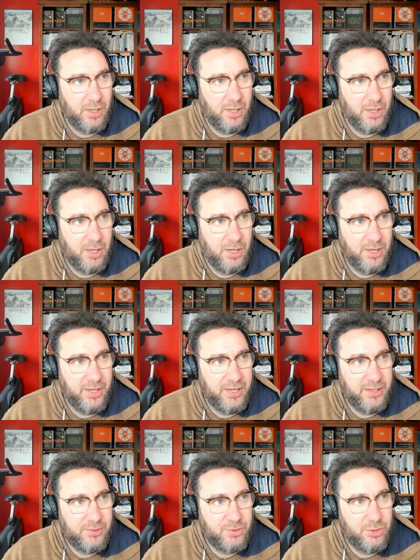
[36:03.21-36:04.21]

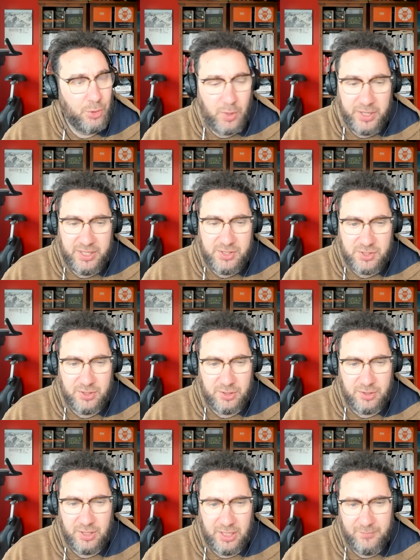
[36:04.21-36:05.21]
do I need
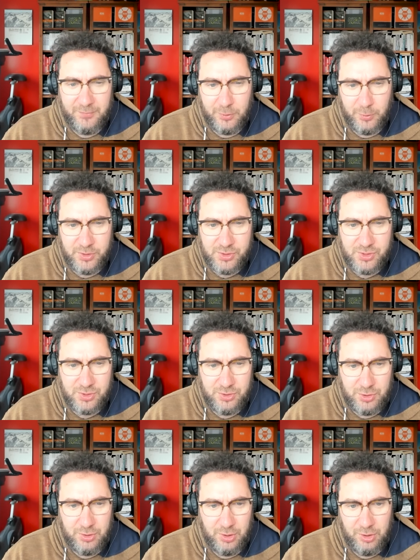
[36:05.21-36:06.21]
to influence?
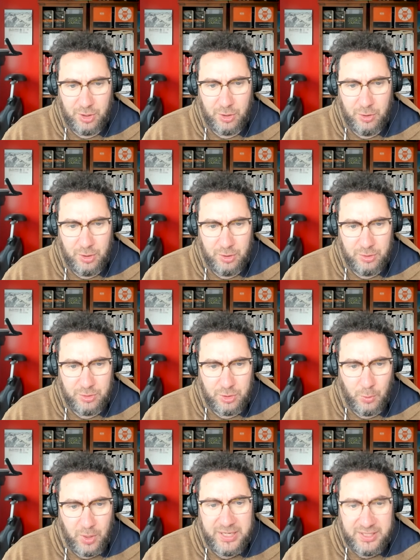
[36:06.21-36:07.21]
You know,
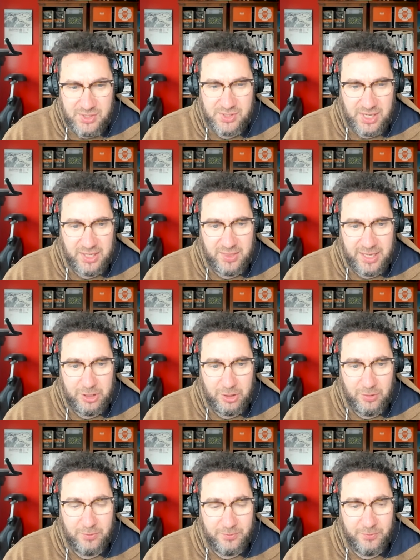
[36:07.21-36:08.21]
do I need to say thank
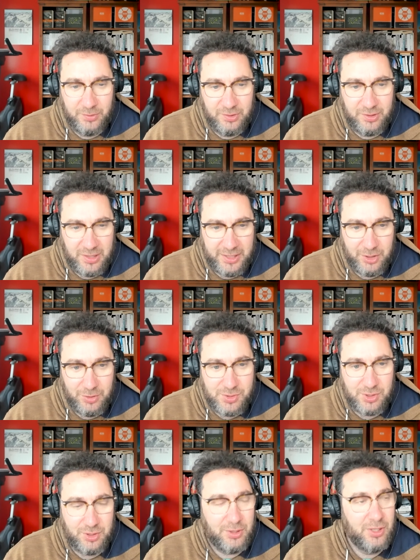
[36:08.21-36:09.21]
you
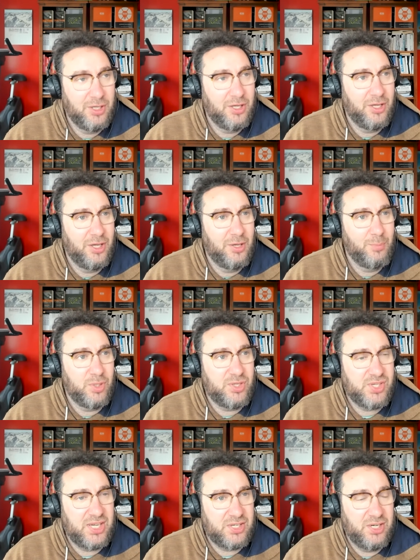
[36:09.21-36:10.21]
to?
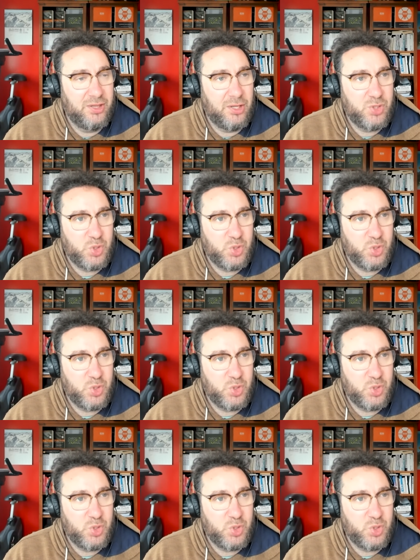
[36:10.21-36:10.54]
Because actually those